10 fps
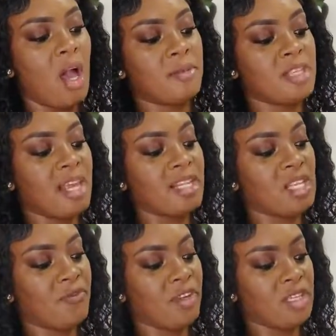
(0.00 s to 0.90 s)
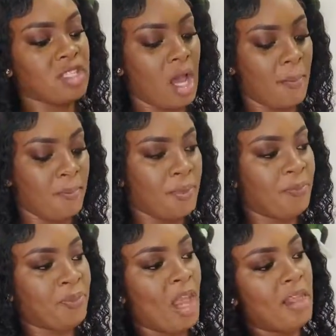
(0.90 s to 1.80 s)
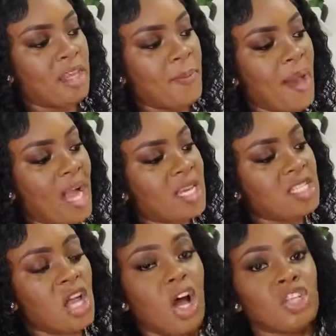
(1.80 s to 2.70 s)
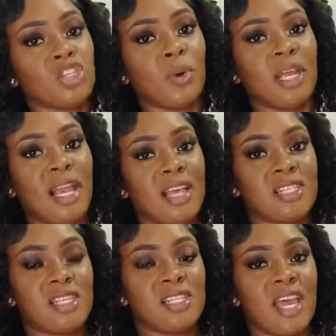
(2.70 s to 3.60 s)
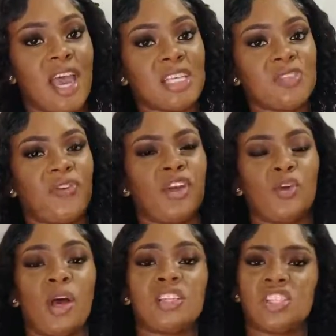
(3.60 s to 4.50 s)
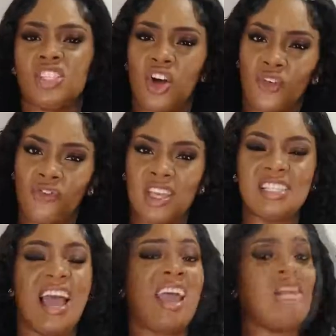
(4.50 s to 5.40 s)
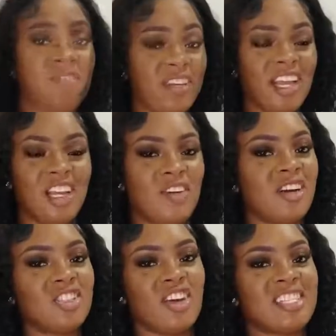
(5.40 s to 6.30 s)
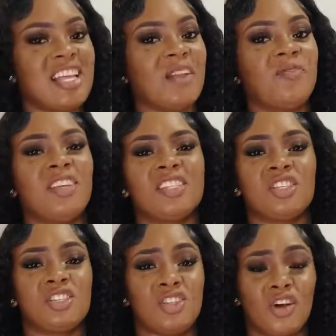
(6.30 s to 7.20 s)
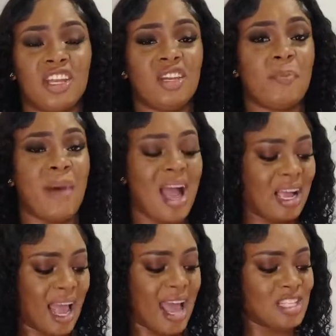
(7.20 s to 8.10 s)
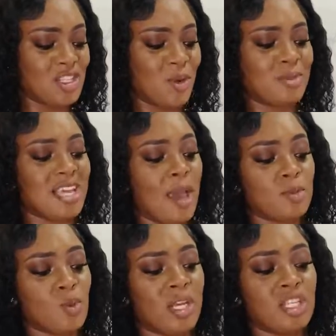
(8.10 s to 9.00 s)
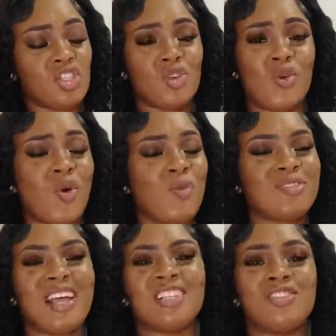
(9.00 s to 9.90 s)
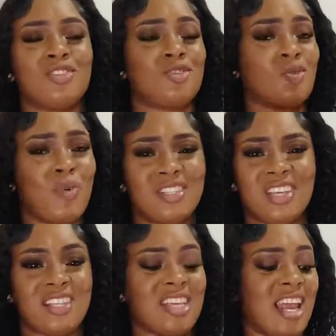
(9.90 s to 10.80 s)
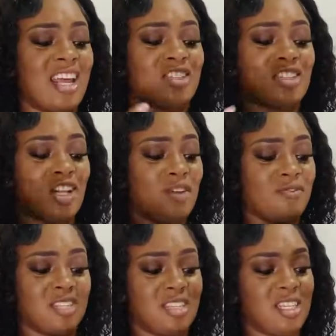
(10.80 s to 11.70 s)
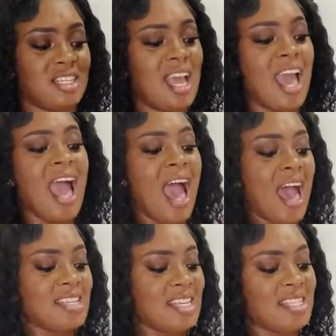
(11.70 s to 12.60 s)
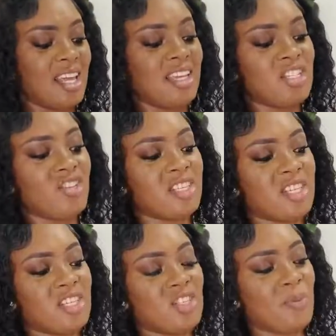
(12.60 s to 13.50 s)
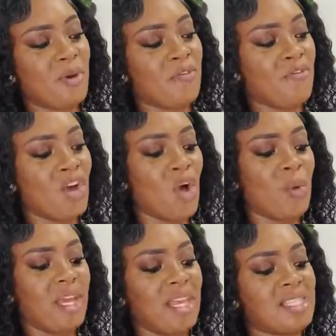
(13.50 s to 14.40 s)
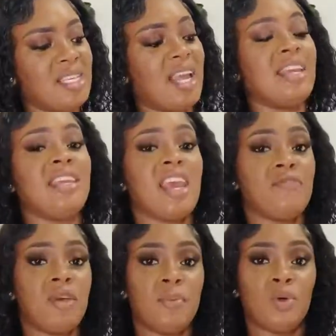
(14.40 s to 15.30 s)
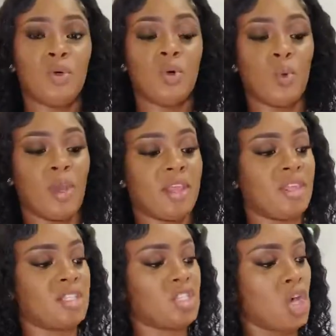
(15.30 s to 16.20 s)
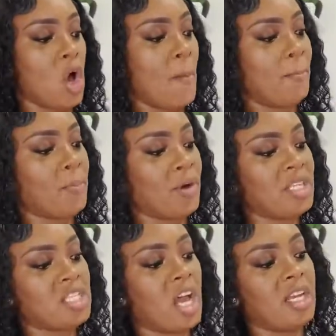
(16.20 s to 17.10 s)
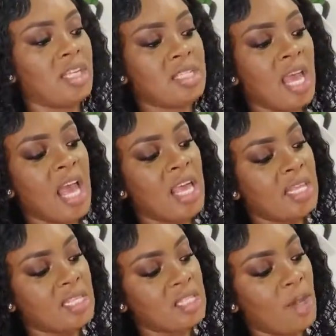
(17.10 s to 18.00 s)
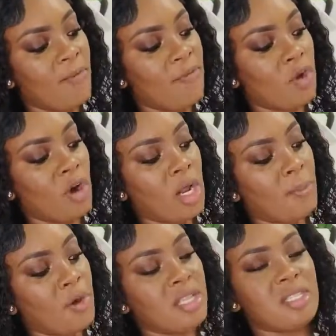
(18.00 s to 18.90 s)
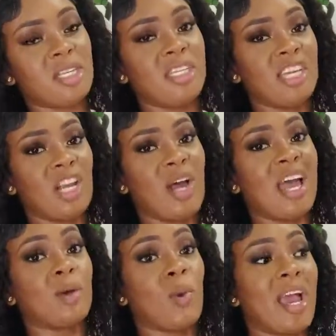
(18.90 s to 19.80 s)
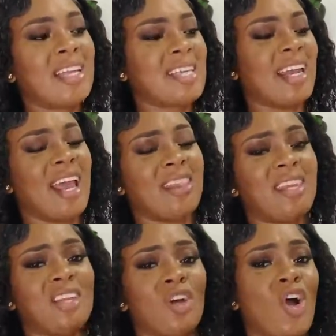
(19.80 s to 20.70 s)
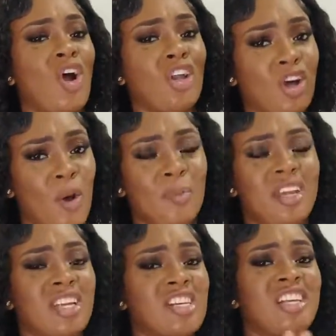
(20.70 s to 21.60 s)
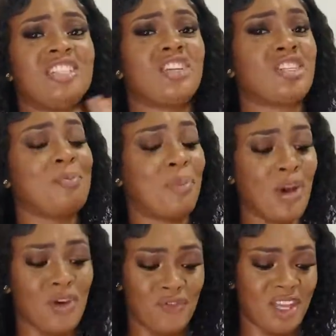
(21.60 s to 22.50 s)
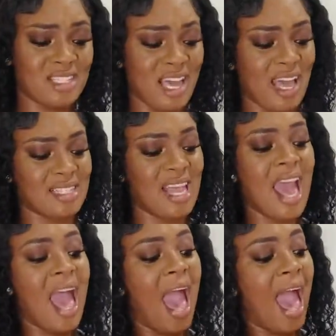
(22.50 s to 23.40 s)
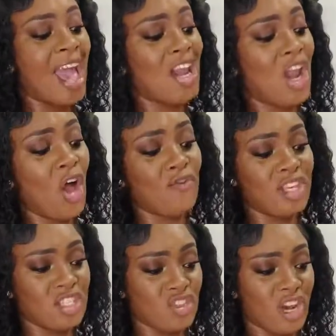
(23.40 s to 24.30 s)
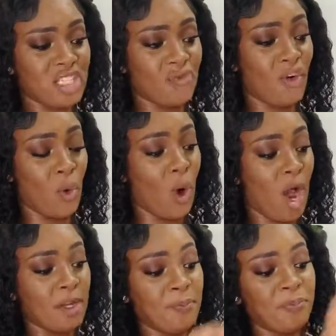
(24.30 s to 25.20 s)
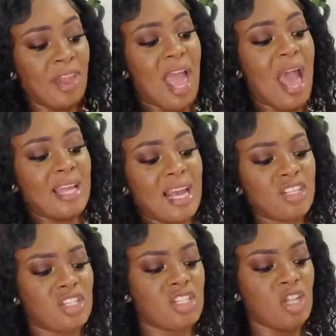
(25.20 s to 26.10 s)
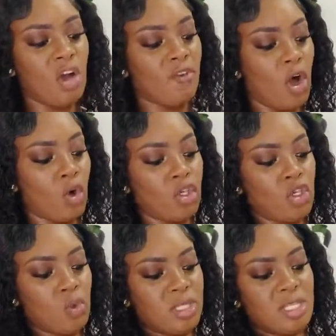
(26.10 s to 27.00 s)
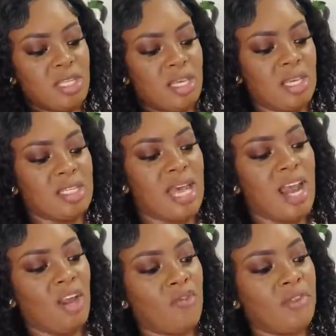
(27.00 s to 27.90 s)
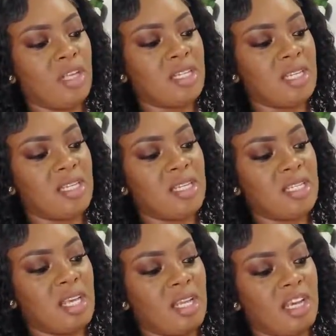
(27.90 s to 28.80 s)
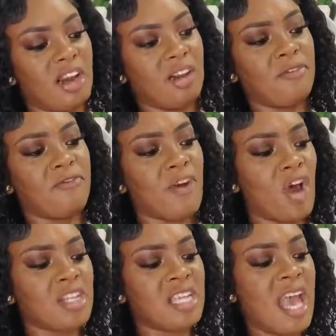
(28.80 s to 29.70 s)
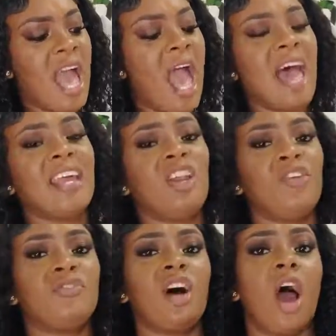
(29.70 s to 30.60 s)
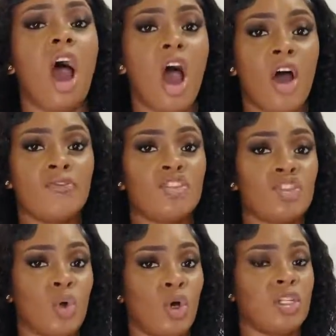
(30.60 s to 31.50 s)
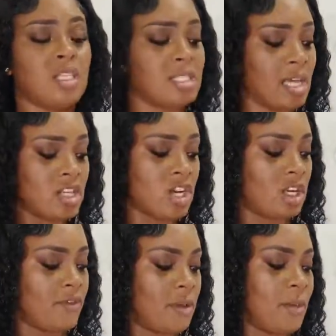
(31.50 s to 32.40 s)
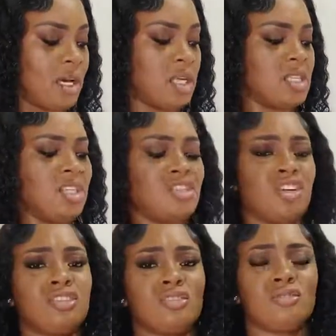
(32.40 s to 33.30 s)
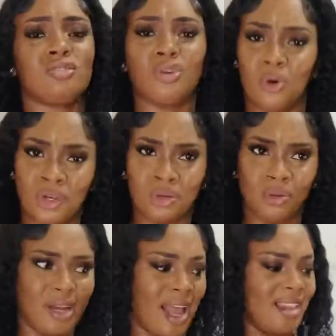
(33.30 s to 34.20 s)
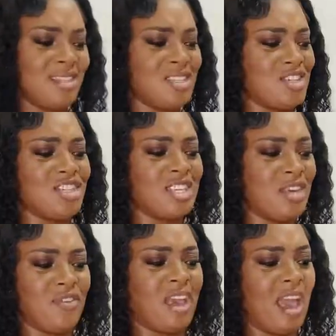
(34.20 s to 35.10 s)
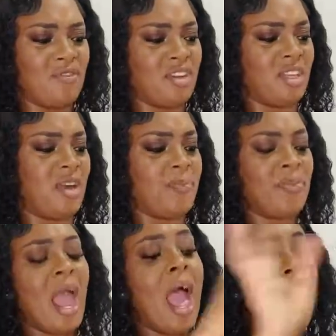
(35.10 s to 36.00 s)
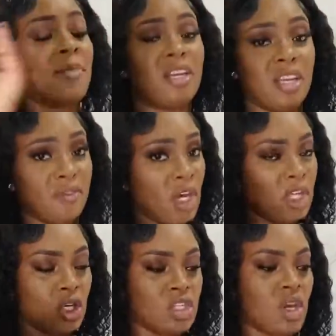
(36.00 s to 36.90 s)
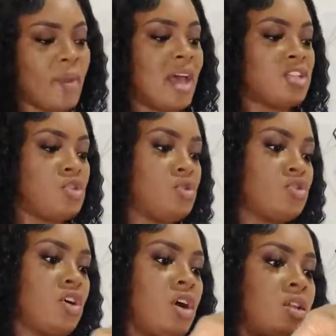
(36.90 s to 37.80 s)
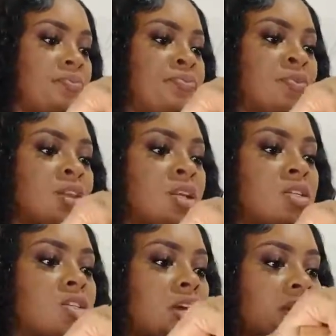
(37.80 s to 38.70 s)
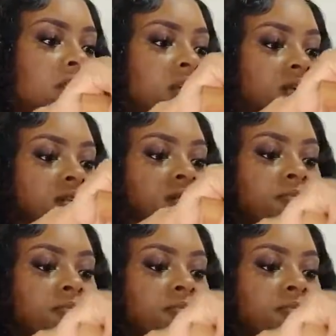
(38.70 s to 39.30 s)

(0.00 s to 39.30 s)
So that's it for the top. The back is also elasticized for, you know, a snug fit. I definitely love a dress that fits snug in the back, and sometimes when it scoops, that's super sexy, and I just love to see it. As I said, this dress is super flowy. It's in a navy blue with some prints on it. This is some floral prints in yellow and white, and I think the color combination is just perfect, guys. I love this dress for one, and I just love how cute it is. I love the little detail here at the front, and I love the off shoulder section of it because it is just so cute. Like, this is just giving everything. I'm gonna give you a close-up as usual. So here it is.